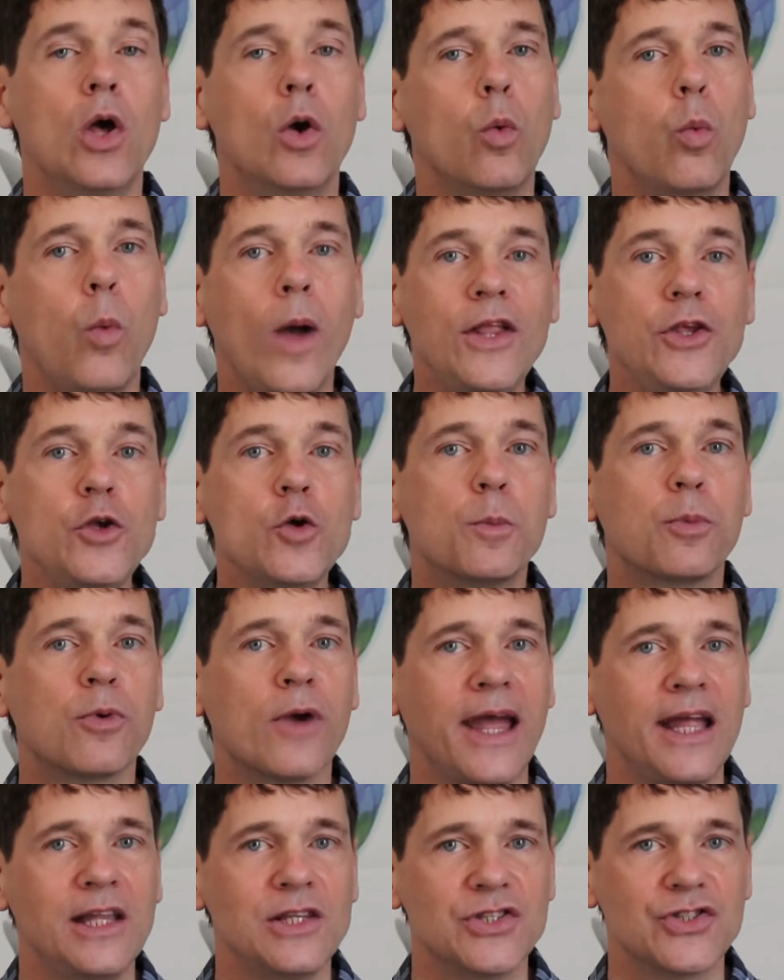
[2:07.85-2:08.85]
When you
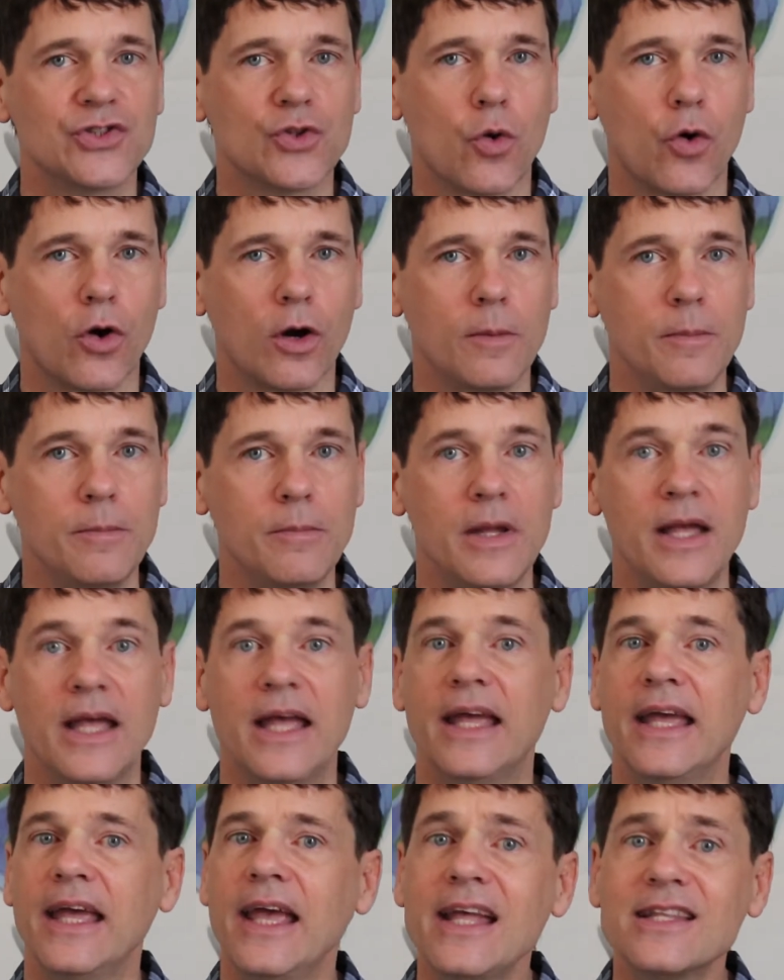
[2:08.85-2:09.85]
brainstorm,
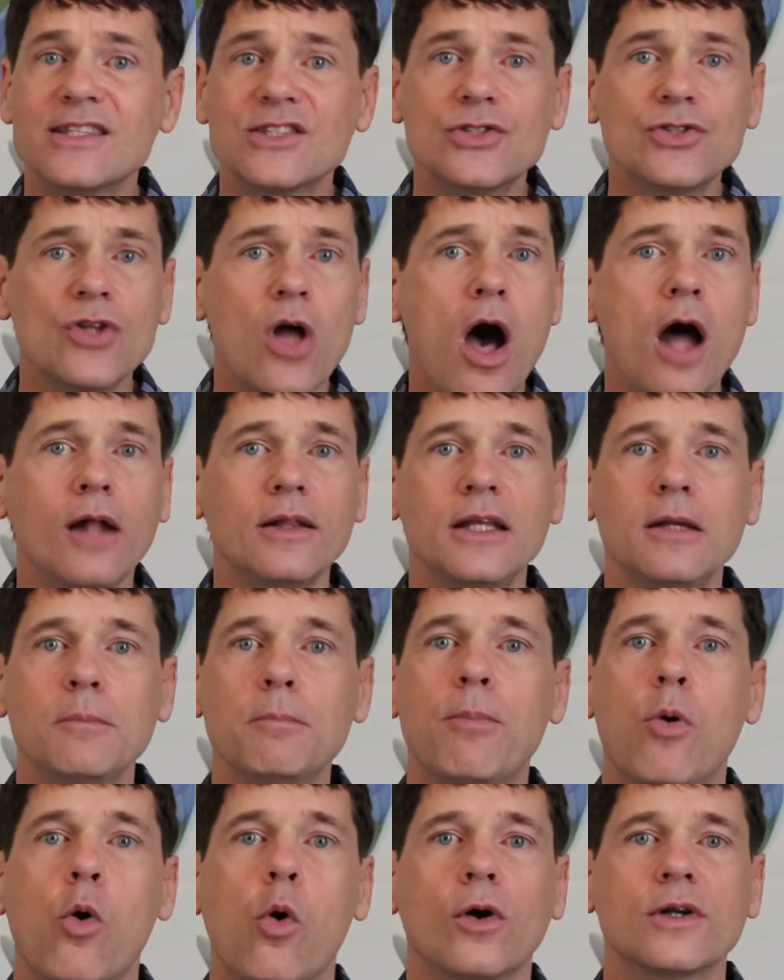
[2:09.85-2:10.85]
it's not
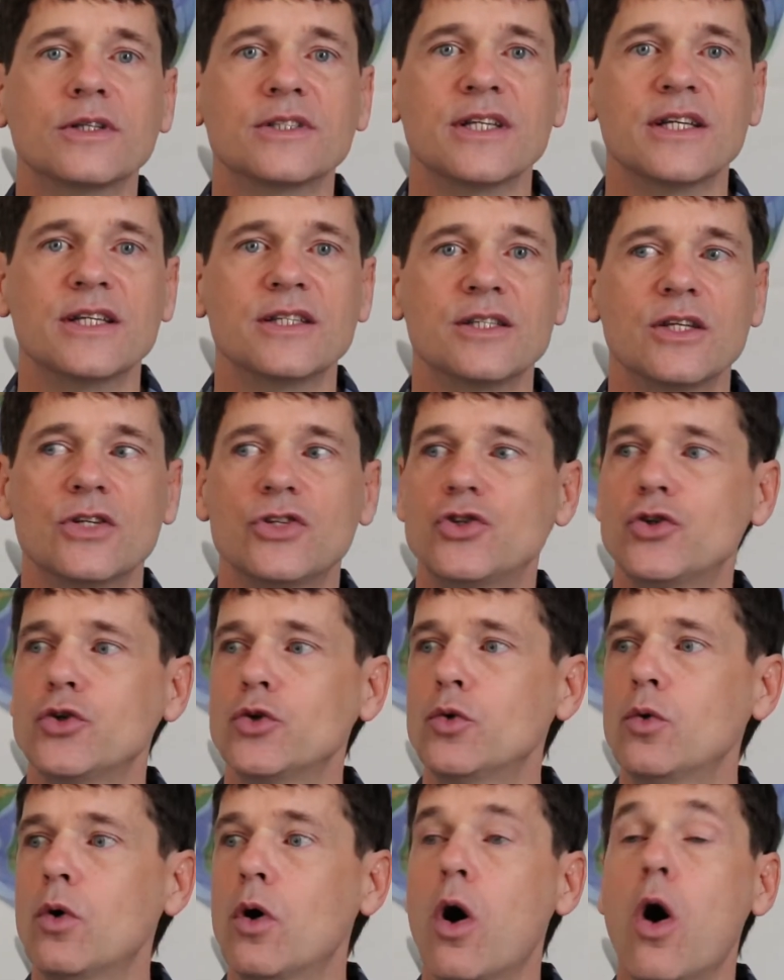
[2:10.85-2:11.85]
important
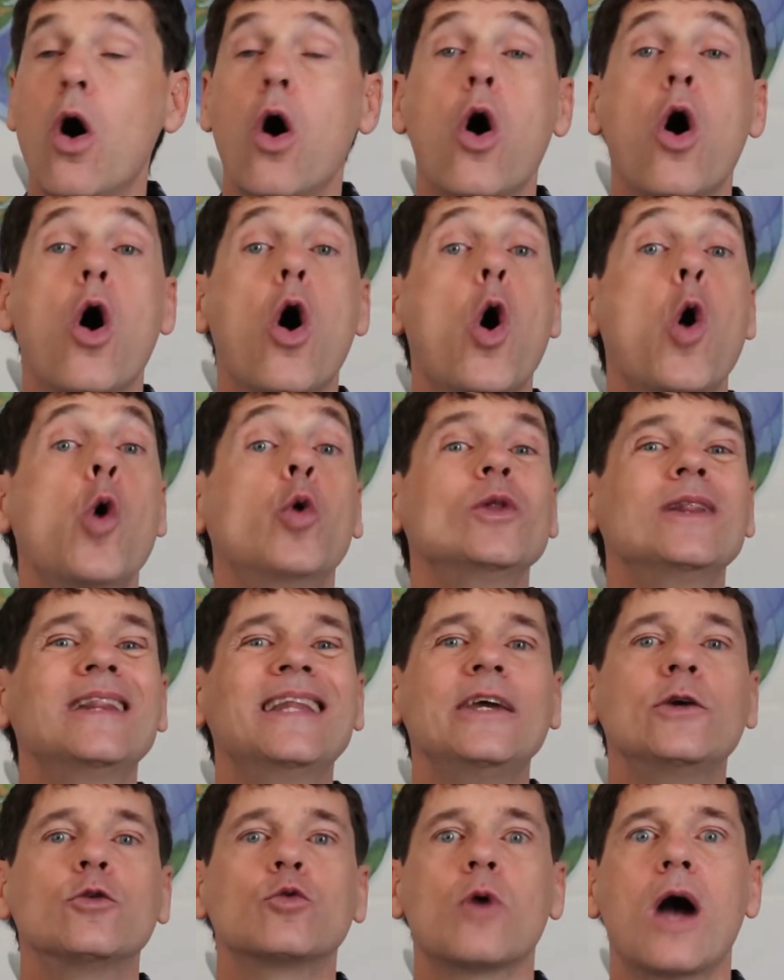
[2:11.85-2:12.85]
to
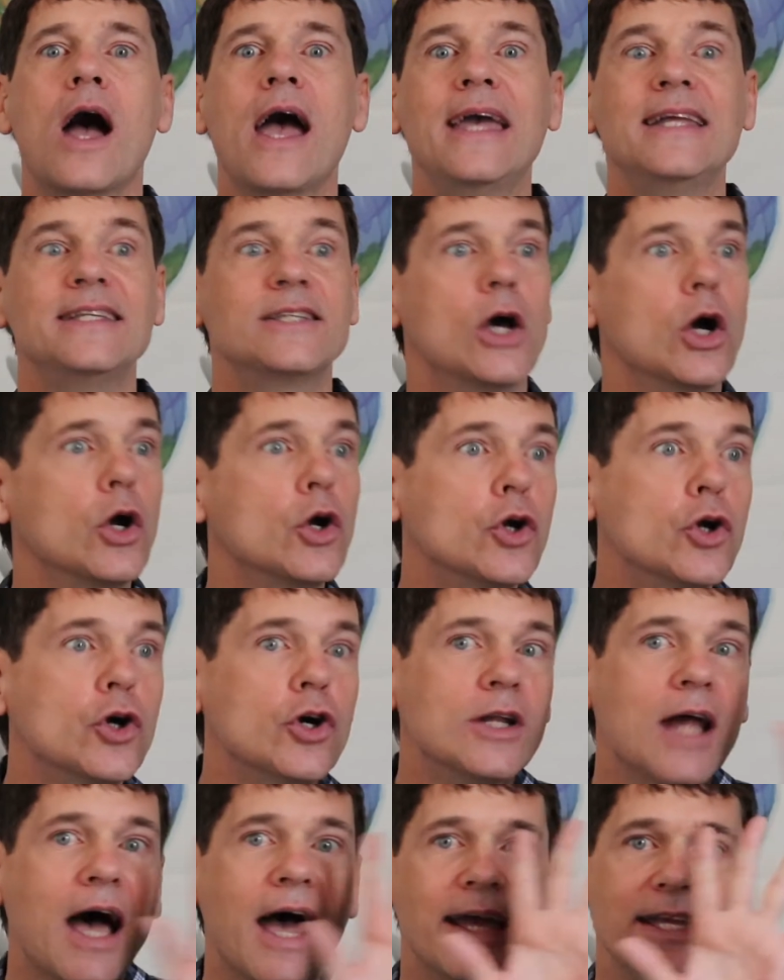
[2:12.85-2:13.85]
only write
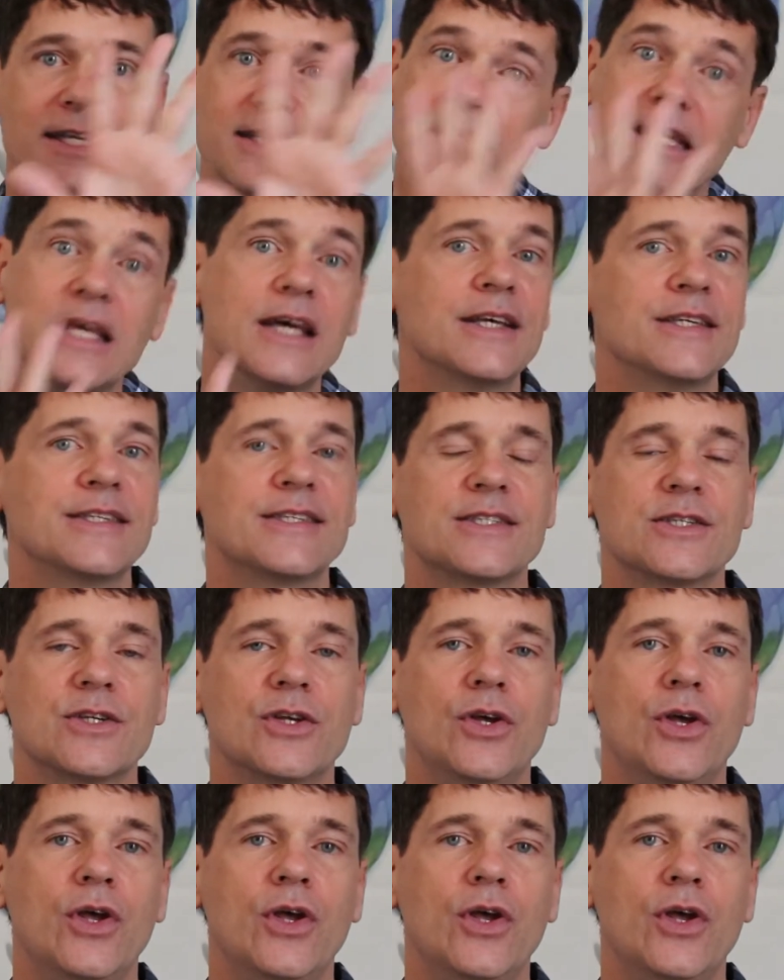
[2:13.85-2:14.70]
good ideas.